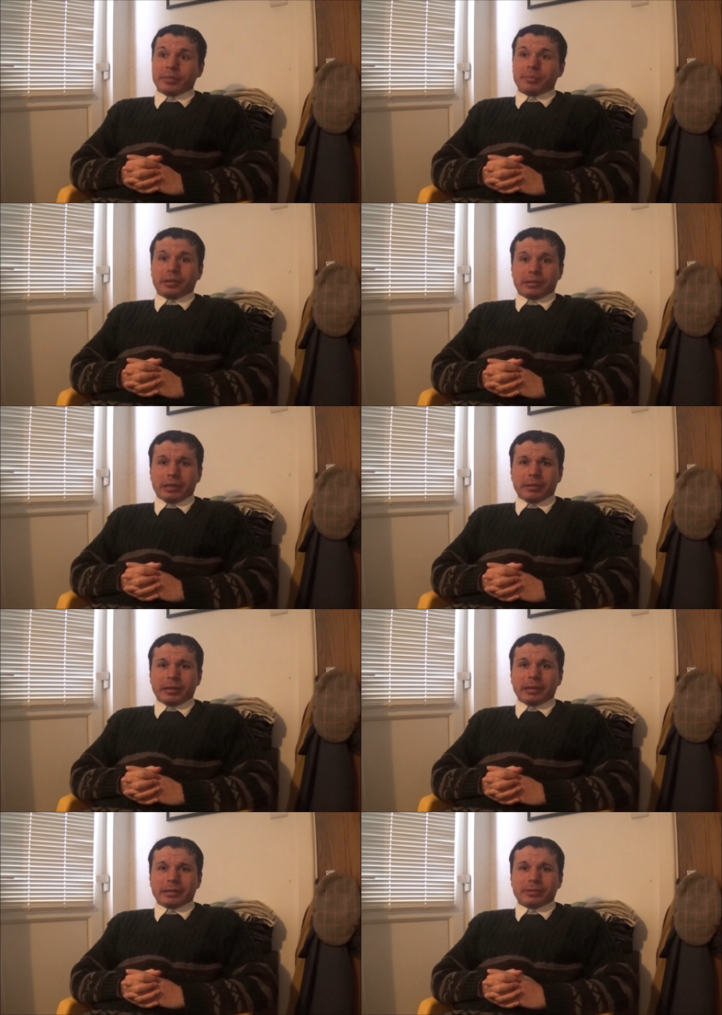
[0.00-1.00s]
But there we
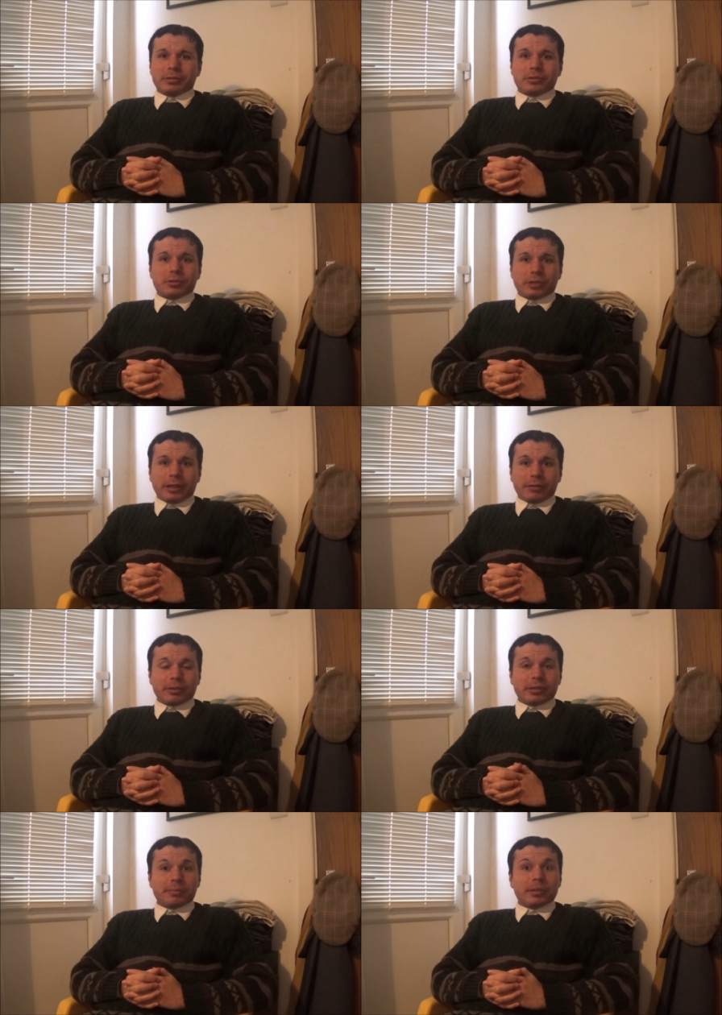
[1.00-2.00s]
are, just to share
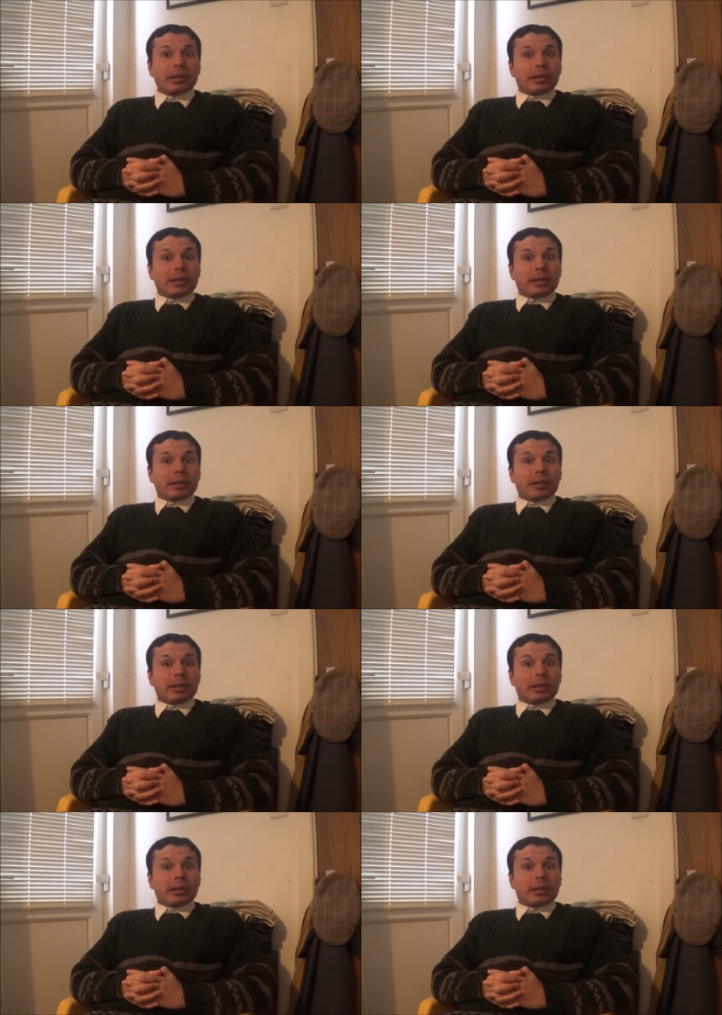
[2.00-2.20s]
with them